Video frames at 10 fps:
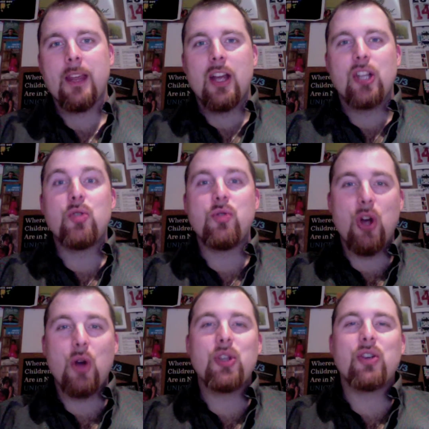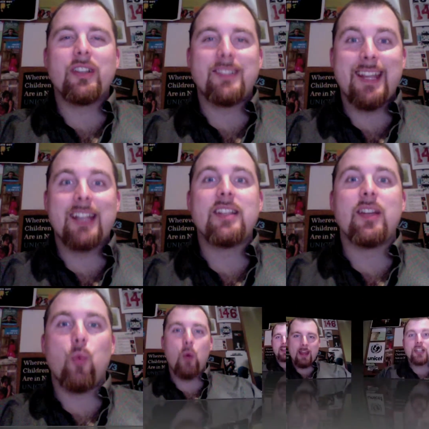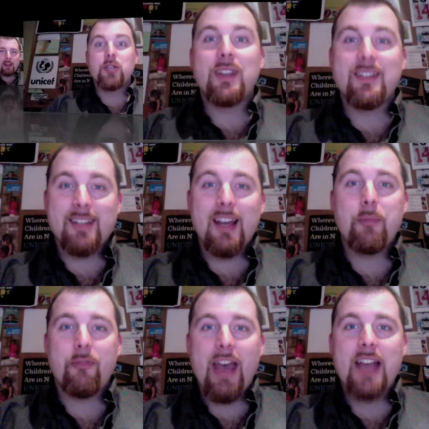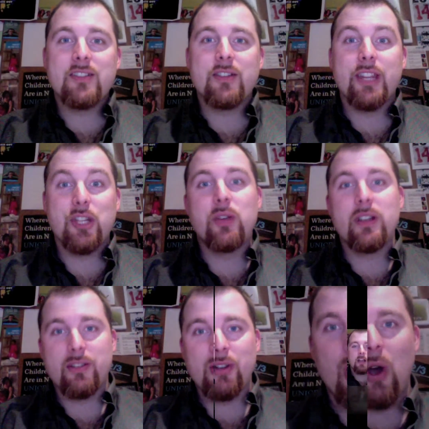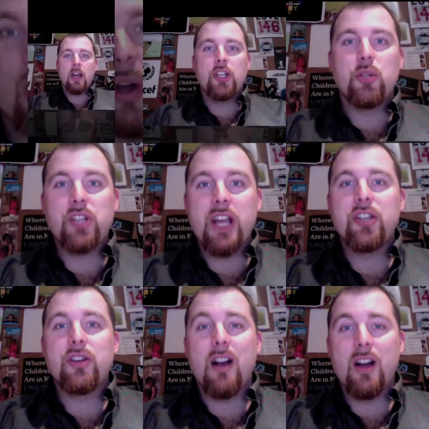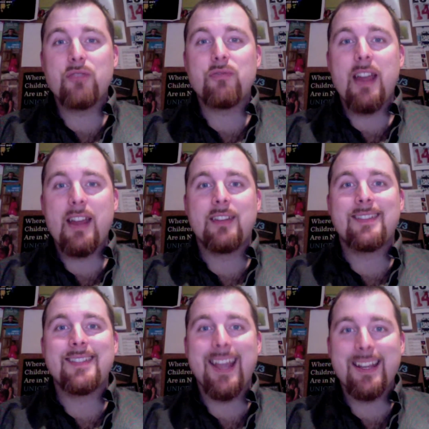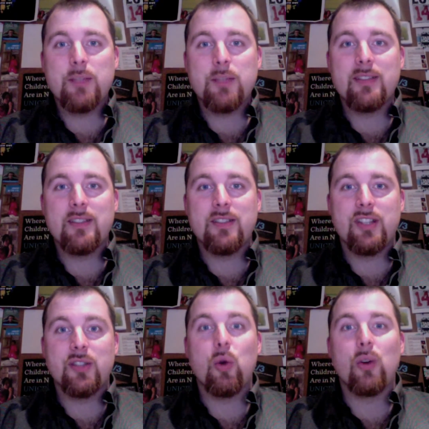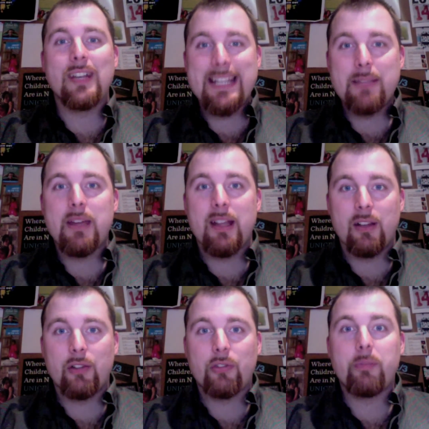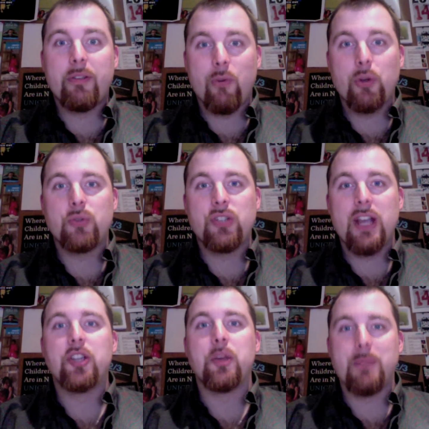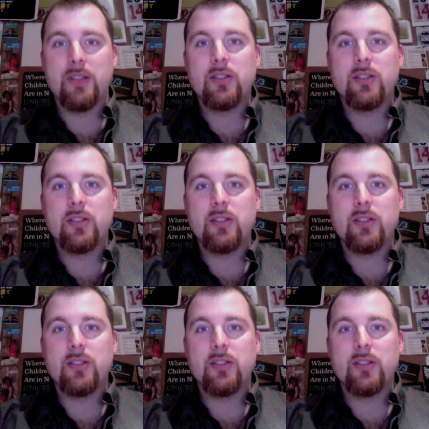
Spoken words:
You know you're addicted when you can type faster than you can talk. You check your unread text messages or emails before you check your missed